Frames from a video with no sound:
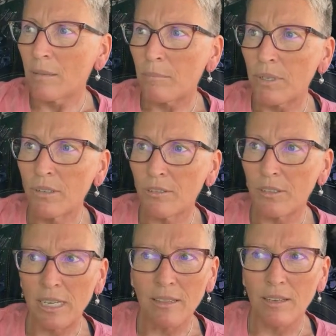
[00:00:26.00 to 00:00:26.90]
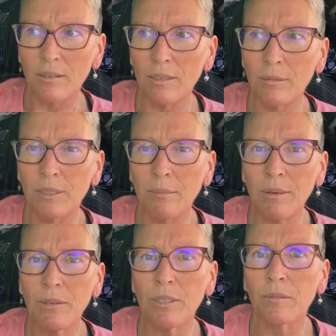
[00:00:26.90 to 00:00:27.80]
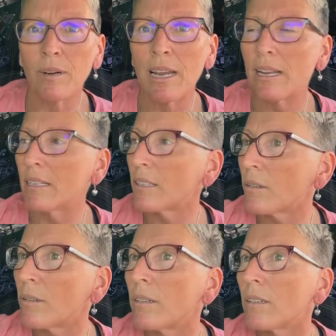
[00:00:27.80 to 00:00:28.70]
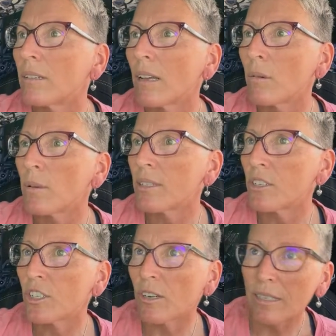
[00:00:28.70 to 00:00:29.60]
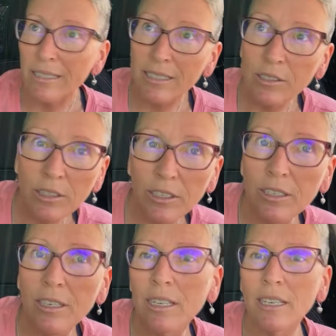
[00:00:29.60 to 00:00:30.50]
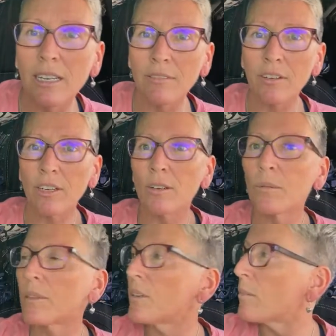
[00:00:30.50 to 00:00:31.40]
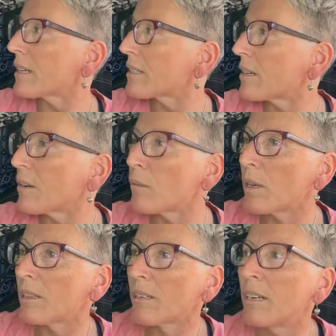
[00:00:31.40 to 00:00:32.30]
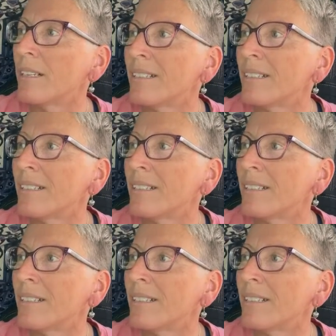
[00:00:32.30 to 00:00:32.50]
Beautiful day though. It was supposed to rain, so I wasn't sure. It still could. You never know with New Mexico weather.